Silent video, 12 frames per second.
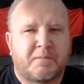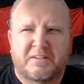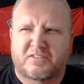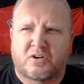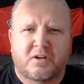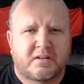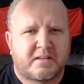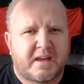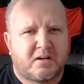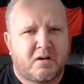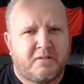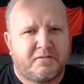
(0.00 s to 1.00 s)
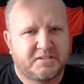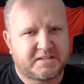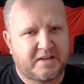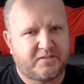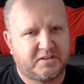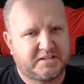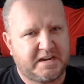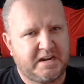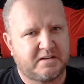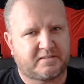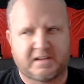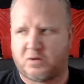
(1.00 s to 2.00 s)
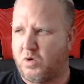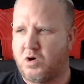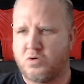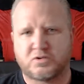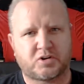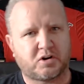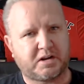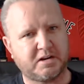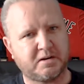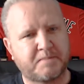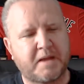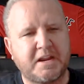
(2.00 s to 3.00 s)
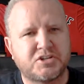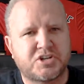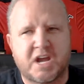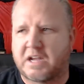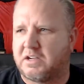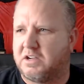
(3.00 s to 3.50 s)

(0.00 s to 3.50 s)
It started to take off in 17. It's like, whoa, started getting a paycheck.